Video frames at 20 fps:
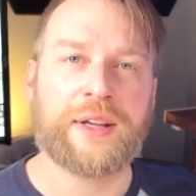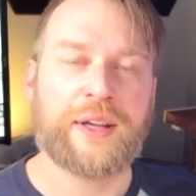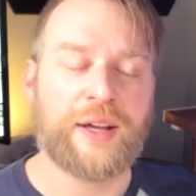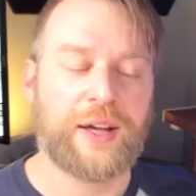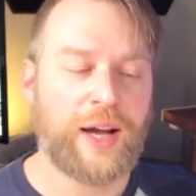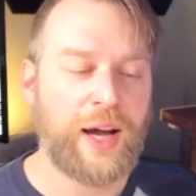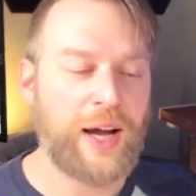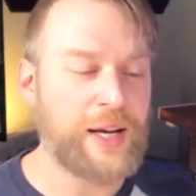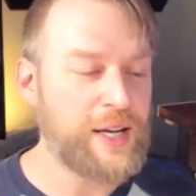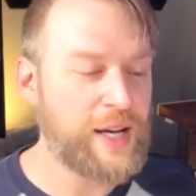
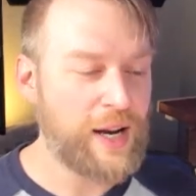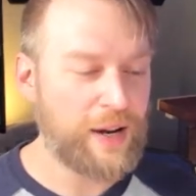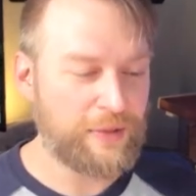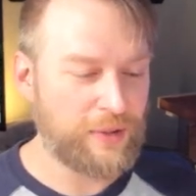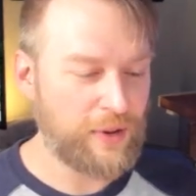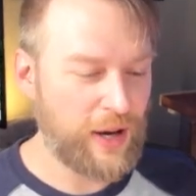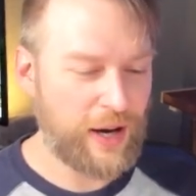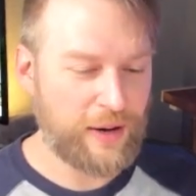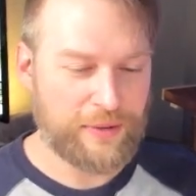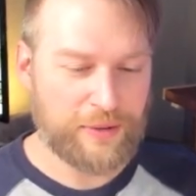I
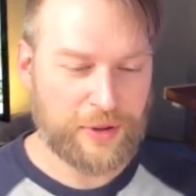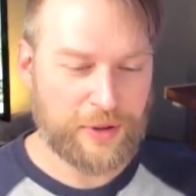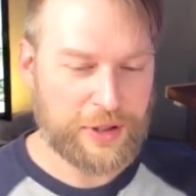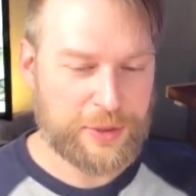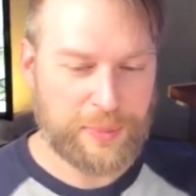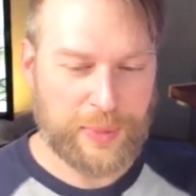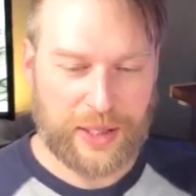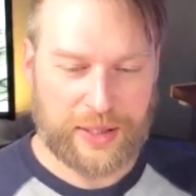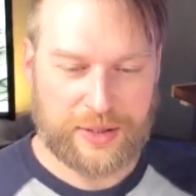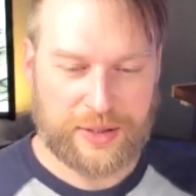never ever
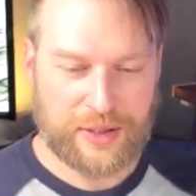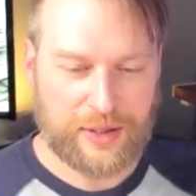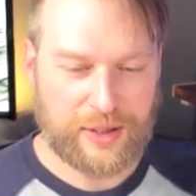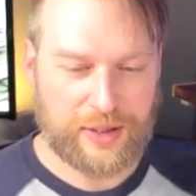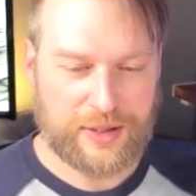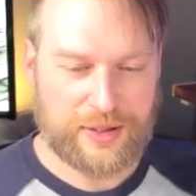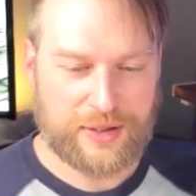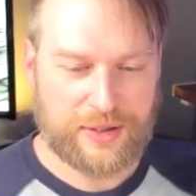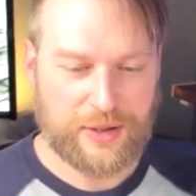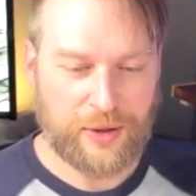expected
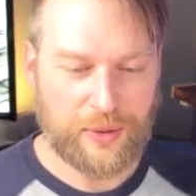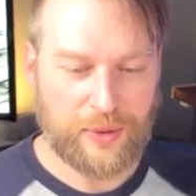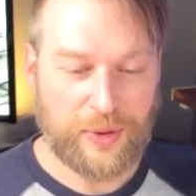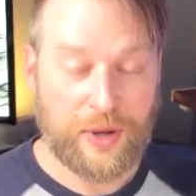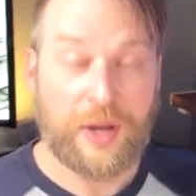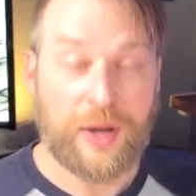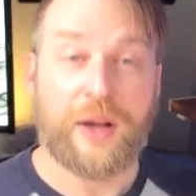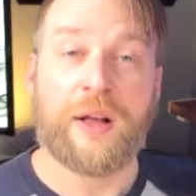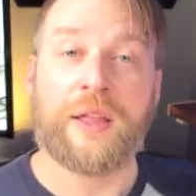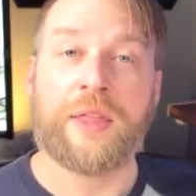this. So
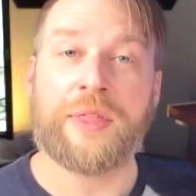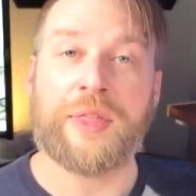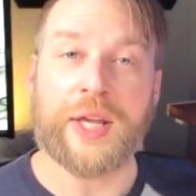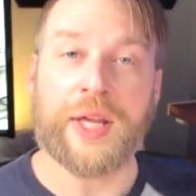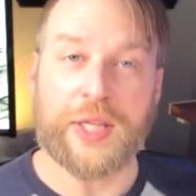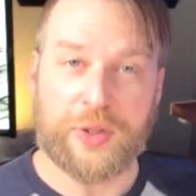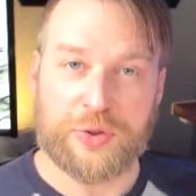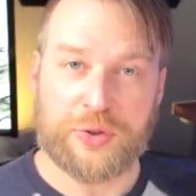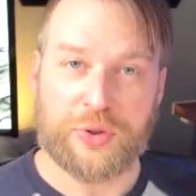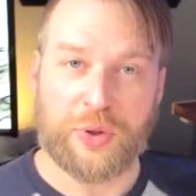
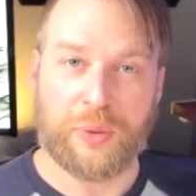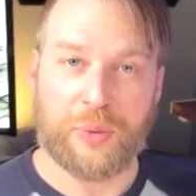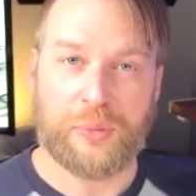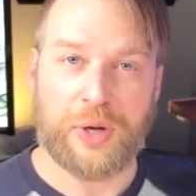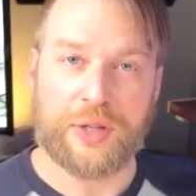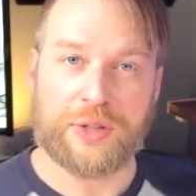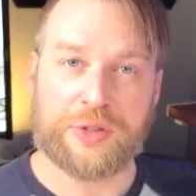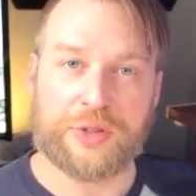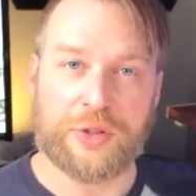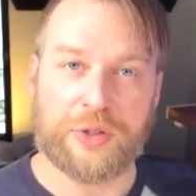thank you so
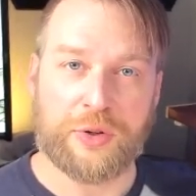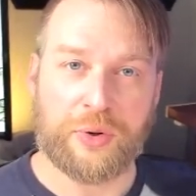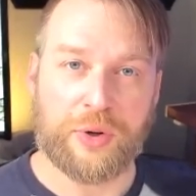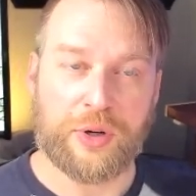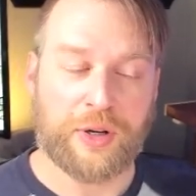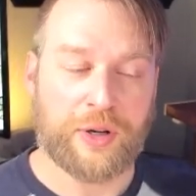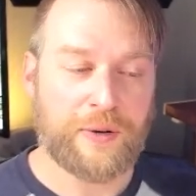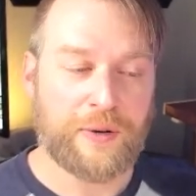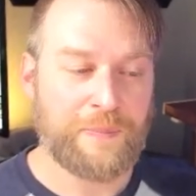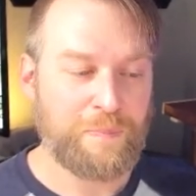much, Sakura.